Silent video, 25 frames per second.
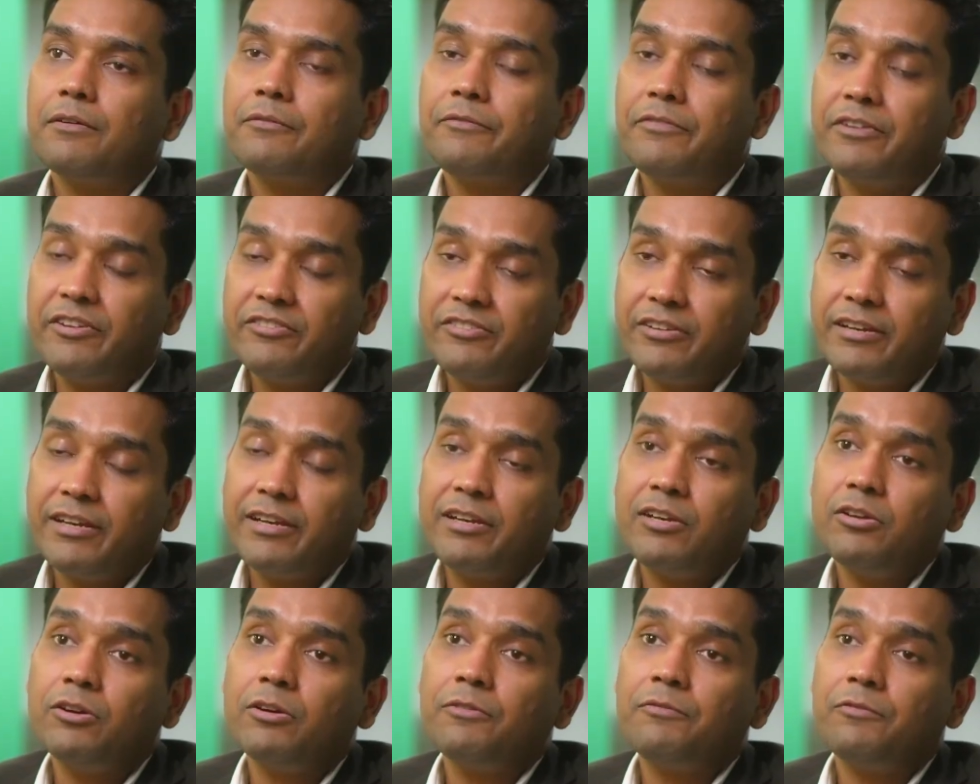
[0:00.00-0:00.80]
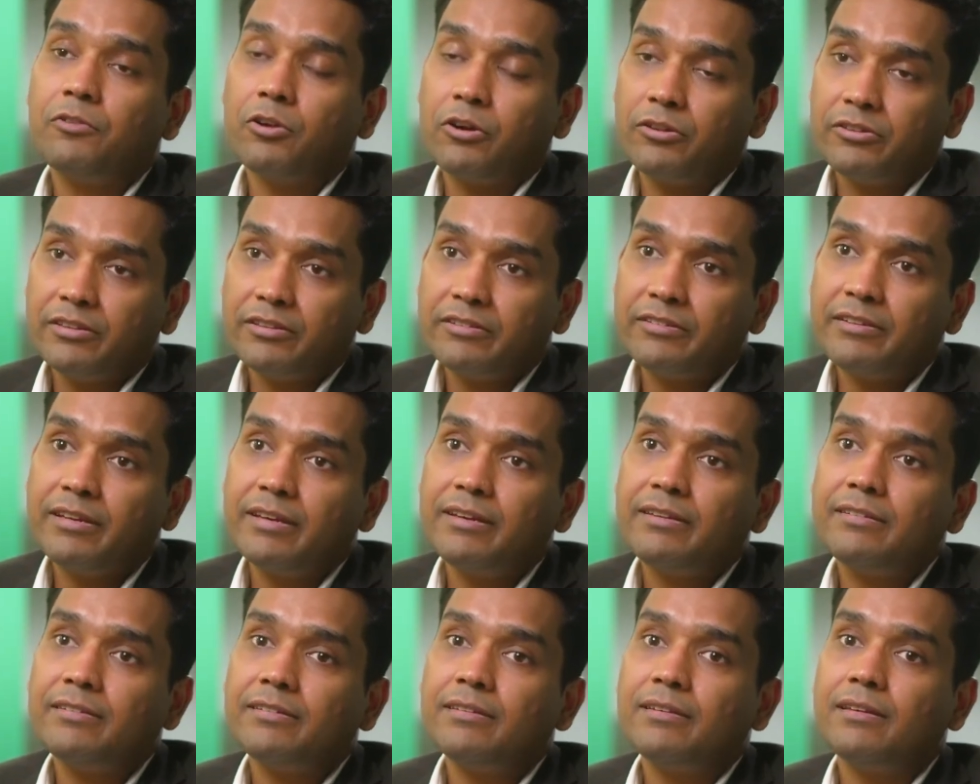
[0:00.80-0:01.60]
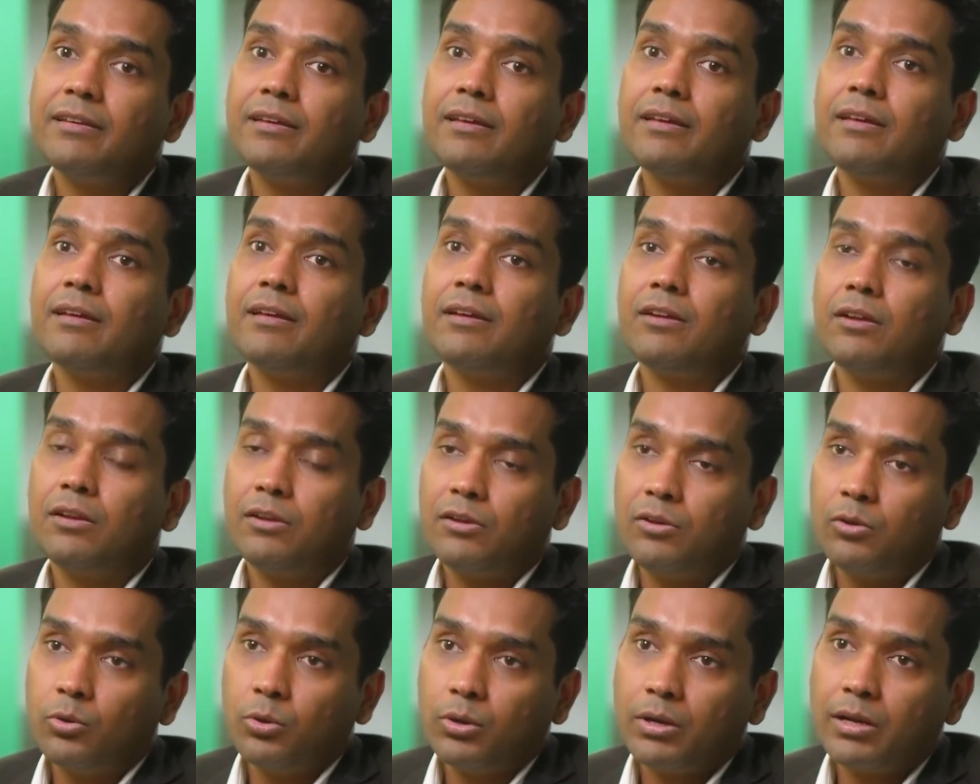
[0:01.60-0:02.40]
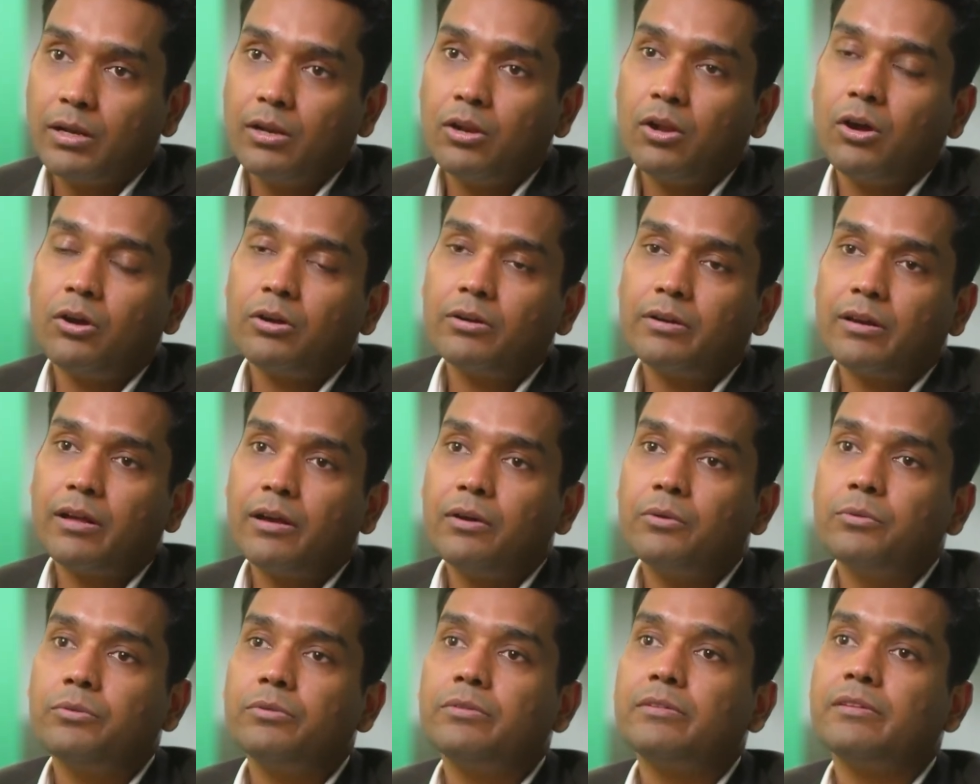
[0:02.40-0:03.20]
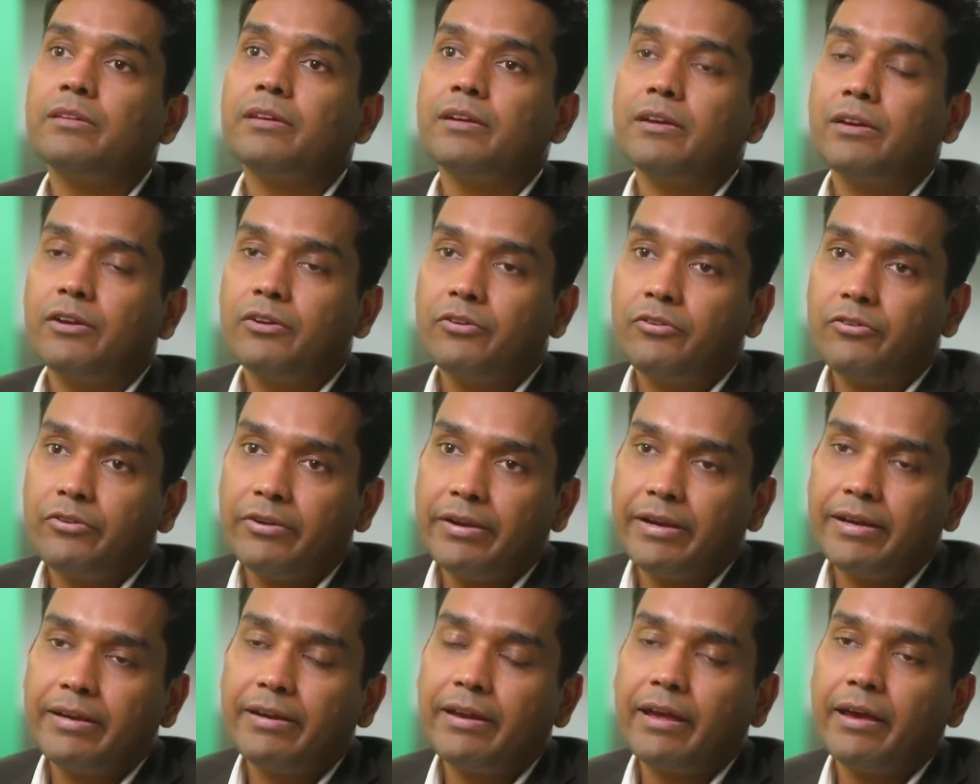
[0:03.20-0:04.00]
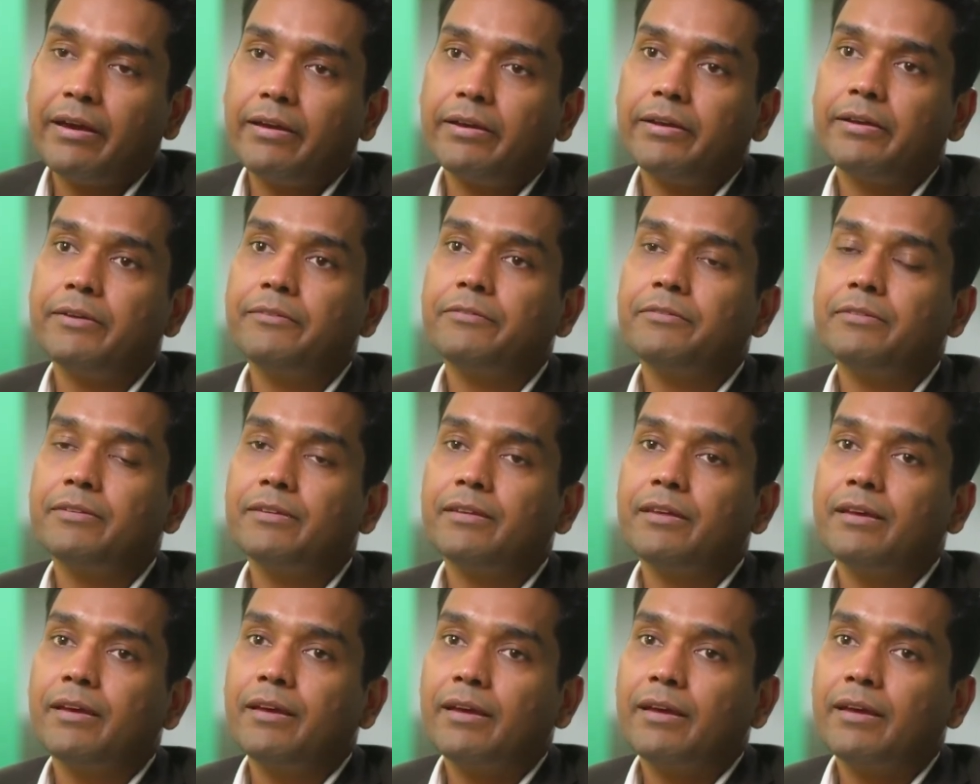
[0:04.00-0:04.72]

Fragility of logistics, local lockdowns, trade tariffs,